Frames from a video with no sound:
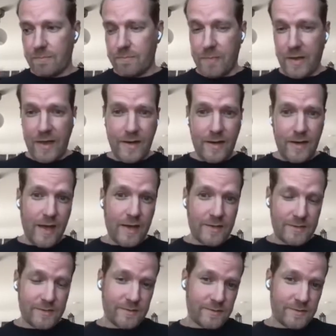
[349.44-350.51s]
by
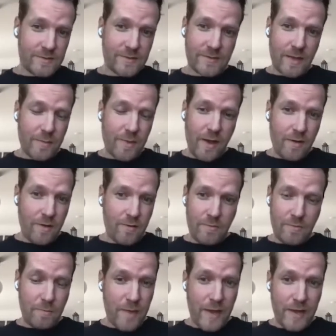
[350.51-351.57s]
luck, somehow
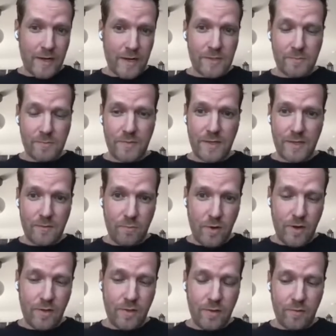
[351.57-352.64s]
made us being
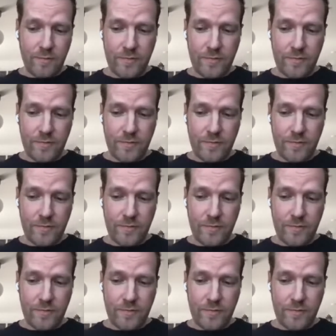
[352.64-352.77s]
one of